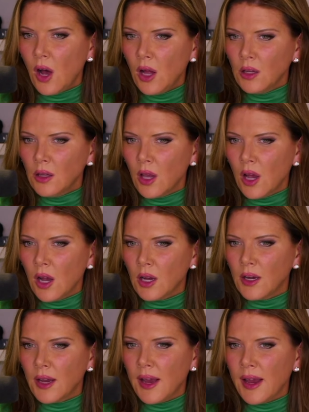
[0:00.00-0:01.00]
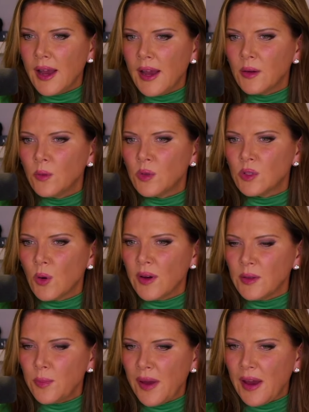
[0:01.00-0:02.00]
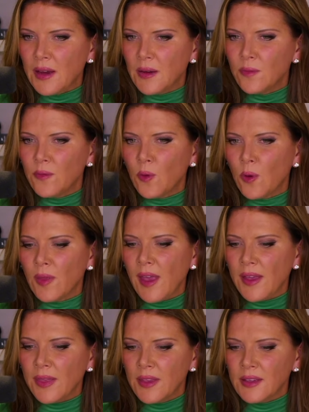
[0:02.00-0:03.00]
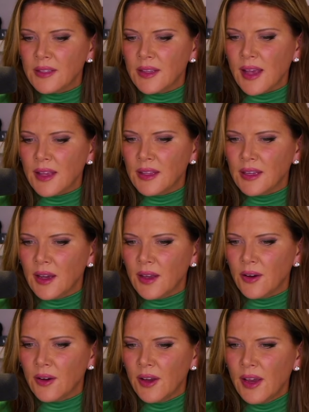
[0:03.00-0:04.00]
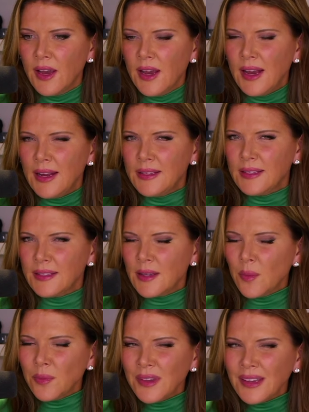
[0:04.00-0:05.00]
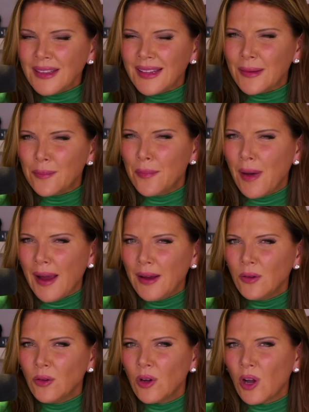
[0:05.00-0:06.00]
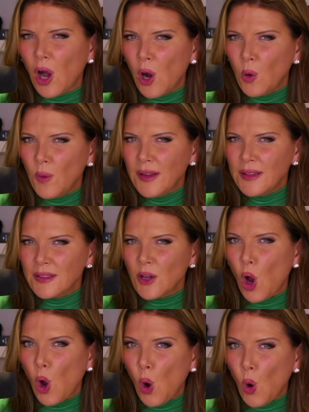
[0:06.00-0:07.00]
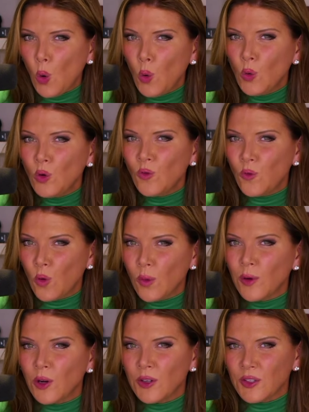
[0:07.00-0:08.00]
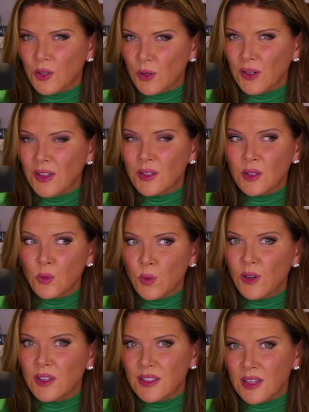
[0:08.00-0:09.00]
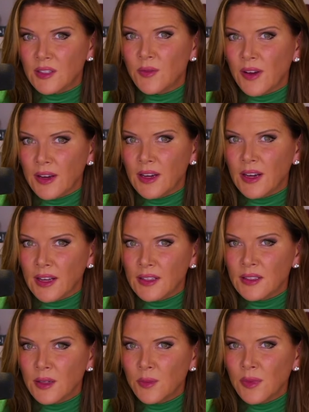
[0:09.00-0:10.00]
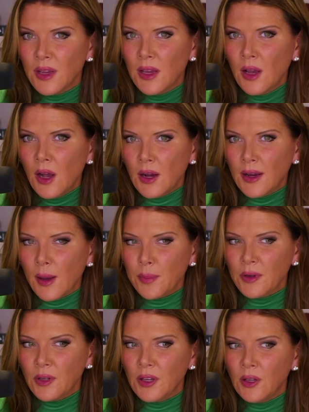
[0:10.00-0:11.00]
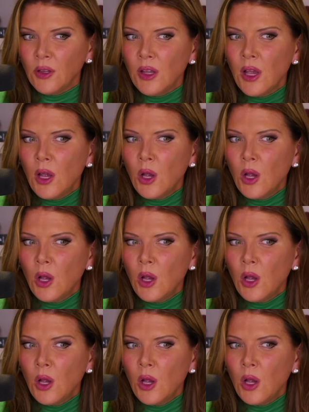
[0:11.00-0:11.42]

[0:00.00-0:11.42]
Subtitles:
all along and was going to pay him for that, this, that, and the other. It's something that Michael Cohen's own former attorney, this is weird, he's testifying against him on Capitol Hill,